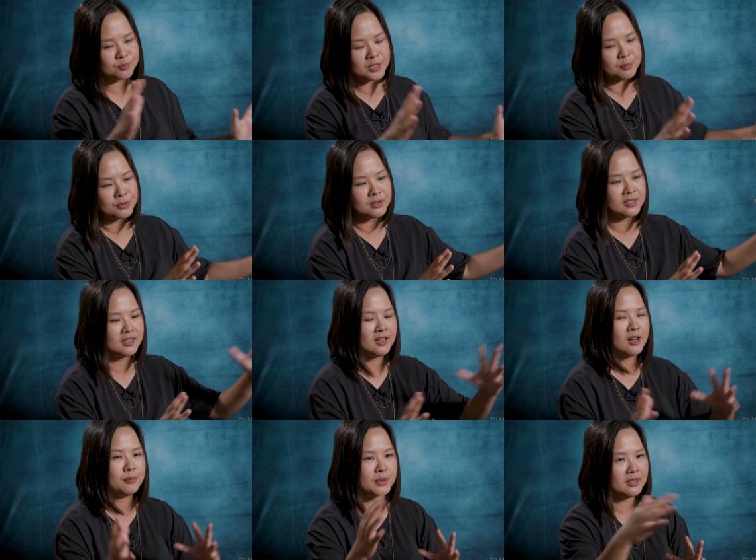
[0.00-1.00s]
people can
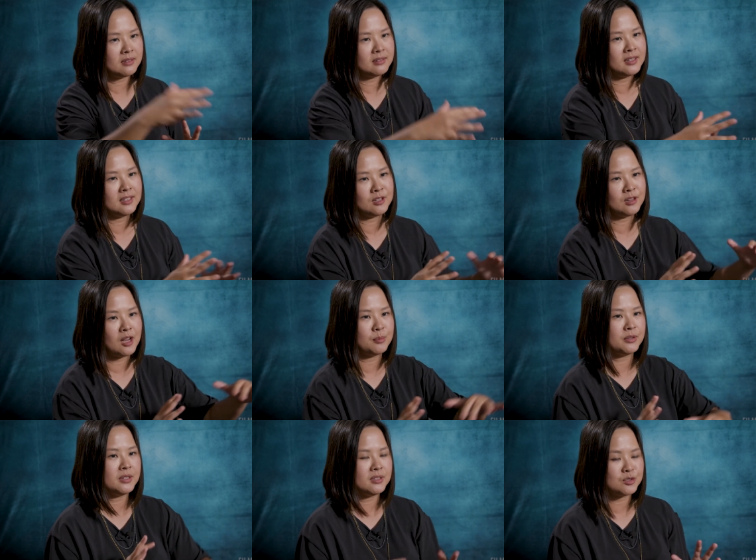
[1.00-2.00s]
come in and
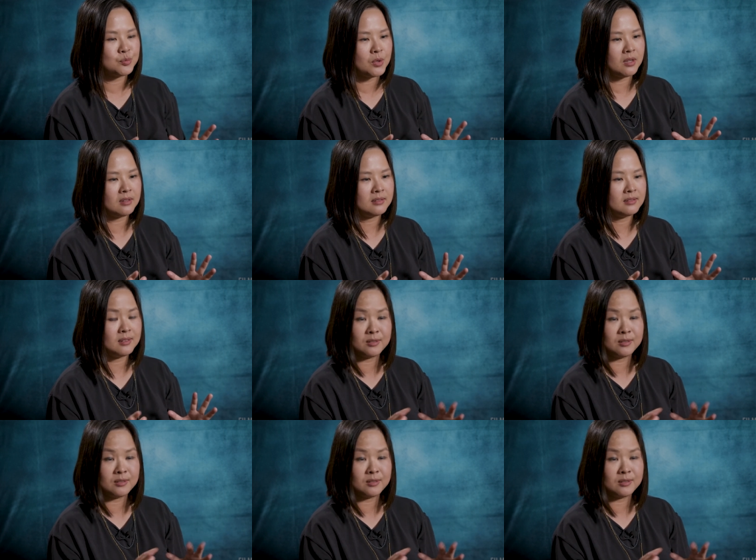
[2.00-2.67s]
collaborate as well.